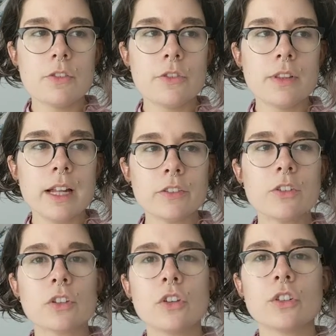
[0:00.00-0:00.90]
let's
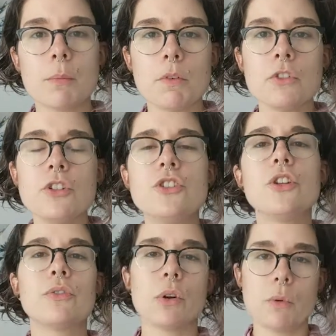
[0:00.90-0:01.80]
discuss some of the
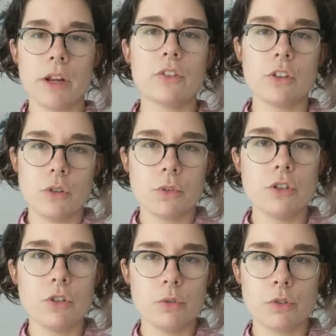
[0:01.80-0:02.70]
different ways that you can
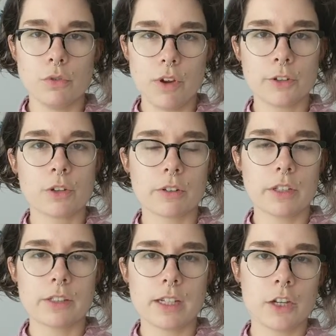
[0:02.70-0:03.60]
do two-factor
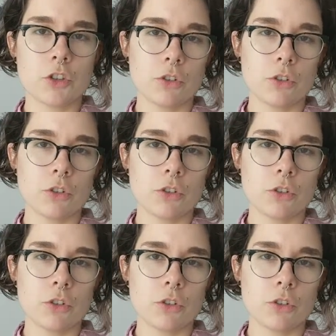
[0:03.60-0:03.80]
authentication.